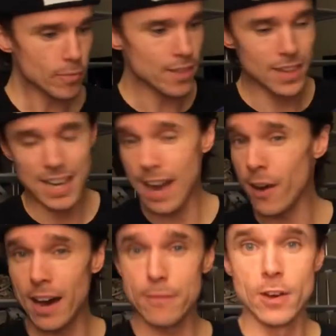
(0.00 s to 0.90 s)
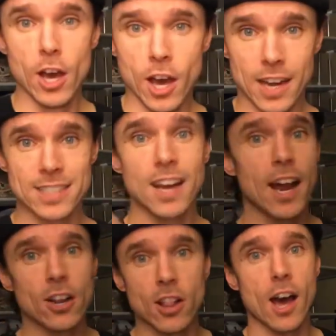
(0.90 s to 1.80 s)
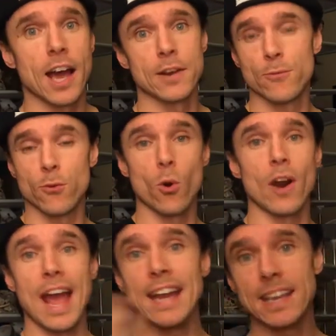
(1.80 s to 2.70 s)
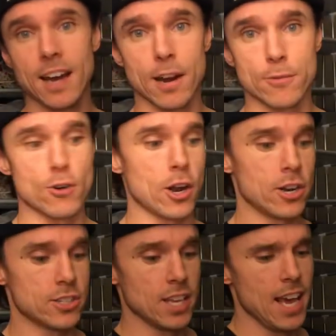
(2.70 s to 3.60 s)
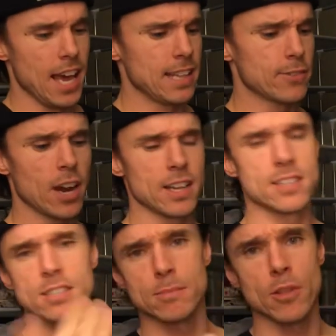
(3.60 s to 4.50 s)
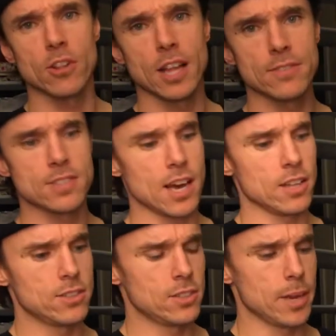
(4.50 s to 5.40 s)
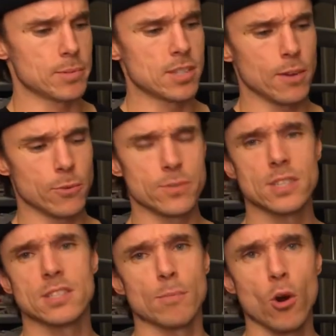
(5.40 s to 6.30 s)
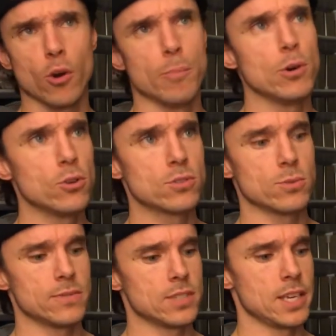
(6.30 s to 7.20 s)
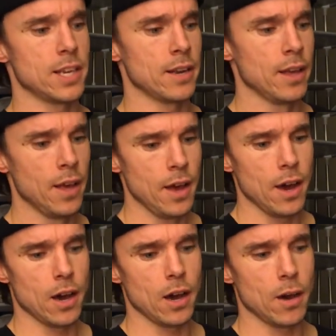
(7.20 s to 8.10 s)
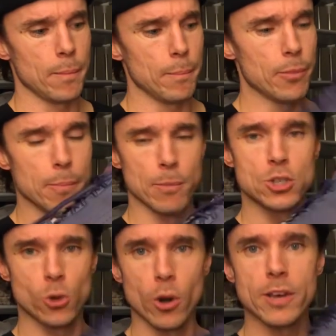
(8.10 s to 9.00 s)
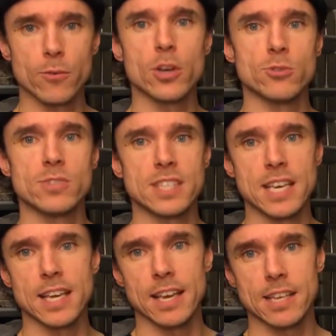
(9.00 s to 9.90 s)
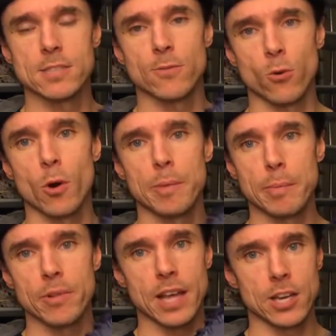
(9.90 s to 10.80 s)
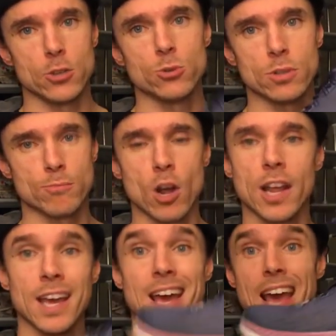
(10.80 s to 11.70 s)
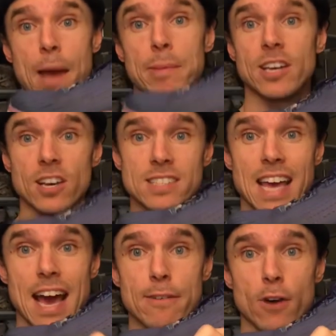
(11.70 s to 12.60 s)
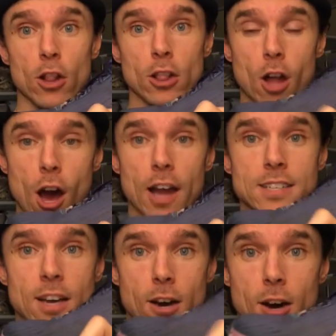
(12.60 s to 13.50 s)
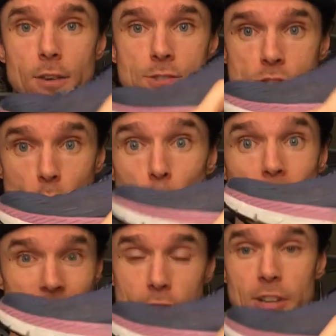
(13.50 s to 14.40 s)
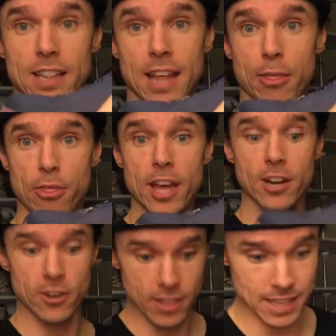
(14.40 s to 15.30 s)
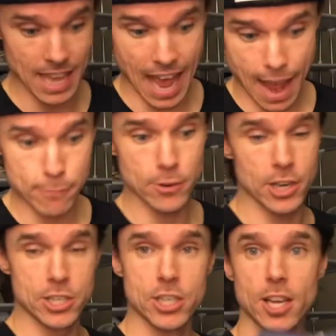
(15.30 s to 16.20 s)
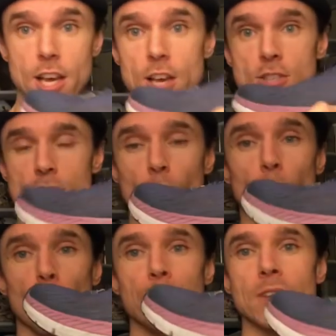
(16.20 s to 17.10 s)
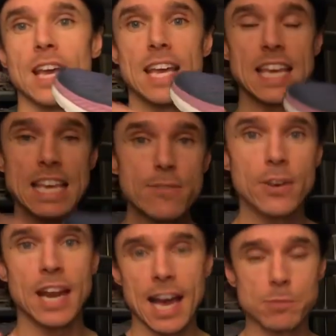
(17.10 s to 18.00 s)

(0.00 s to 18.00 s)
They now have an entire line for any kind of runners, and they've got into some other lifestyle type stuff. We've seen some Hoka boots. We've seen the majority of what you see is for people that do some running. And because they have a lot of sole, literally like thicker than the average sole, even as